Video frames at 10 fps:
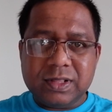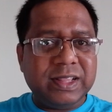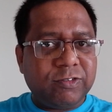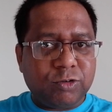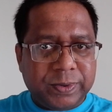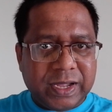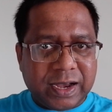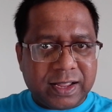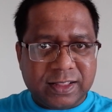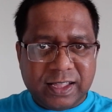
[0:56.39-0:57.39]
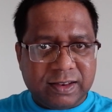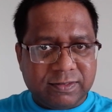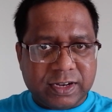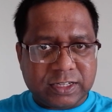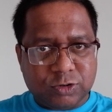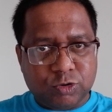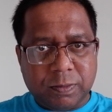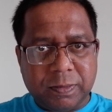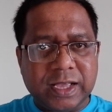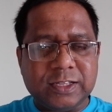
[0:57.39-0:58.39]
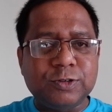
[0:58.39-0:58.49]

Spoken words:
they would be getting the invitation to apply.